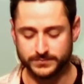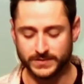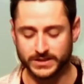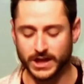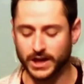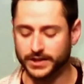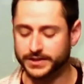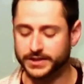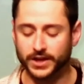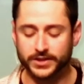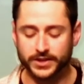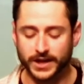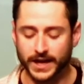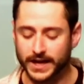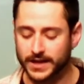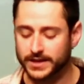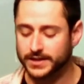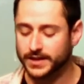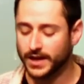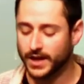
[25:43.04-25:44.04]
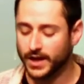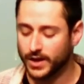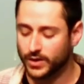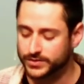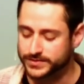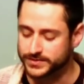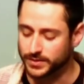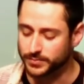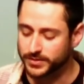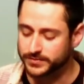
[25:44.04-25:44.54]
On the other hand,
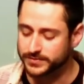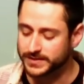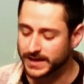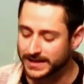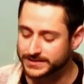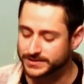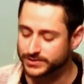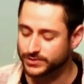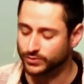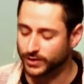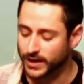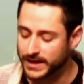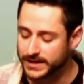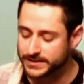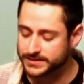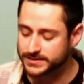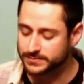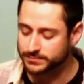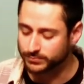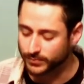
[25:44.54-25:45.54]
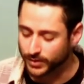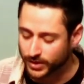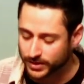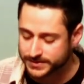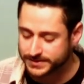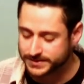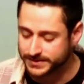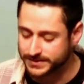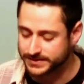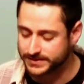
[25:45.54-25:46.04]
some of God's greatest
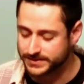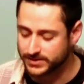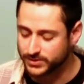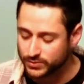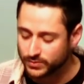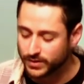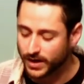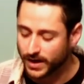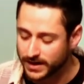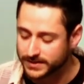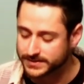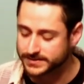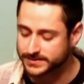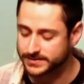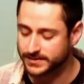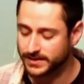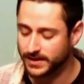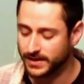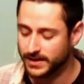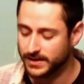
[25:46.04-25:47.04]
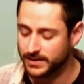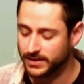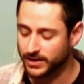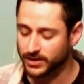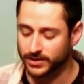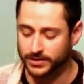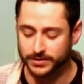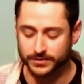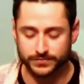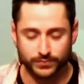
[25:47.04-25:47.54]
mercies to us
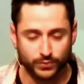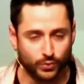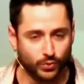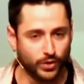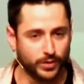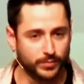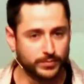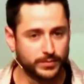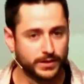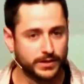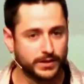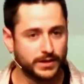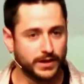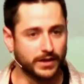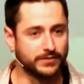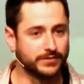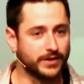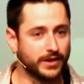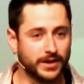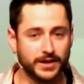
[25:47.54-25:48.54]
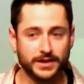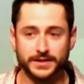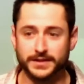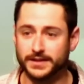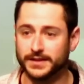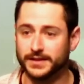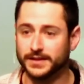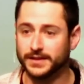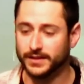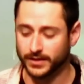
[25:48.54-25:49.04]
are in the form of,
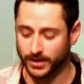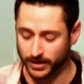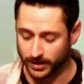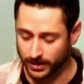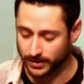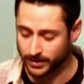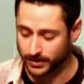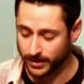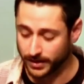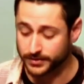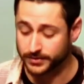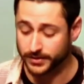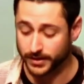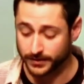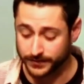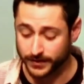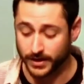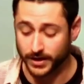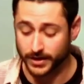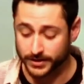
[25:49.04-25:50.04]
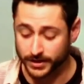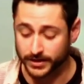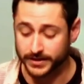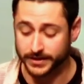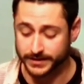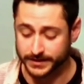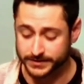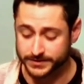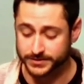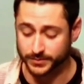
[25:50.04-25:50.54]
un, or un, of
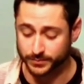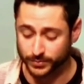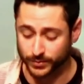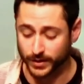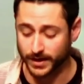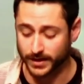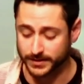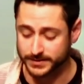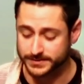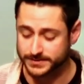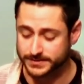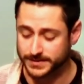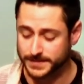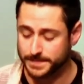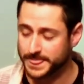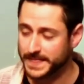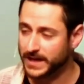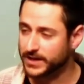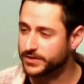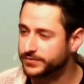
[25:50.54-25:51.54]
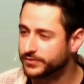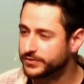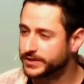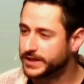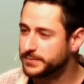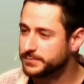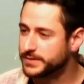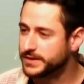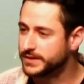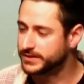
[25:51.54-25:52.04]
unanswered prayers. I'll never
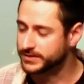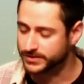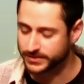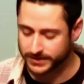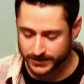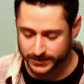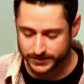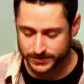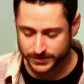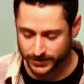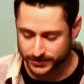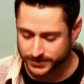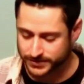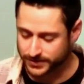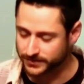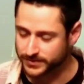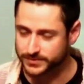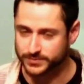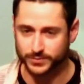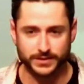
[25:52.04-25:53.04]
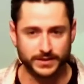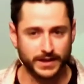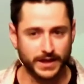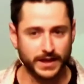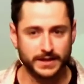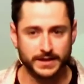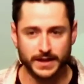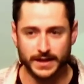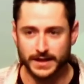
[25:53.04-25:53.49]
forget being in a, church service one day.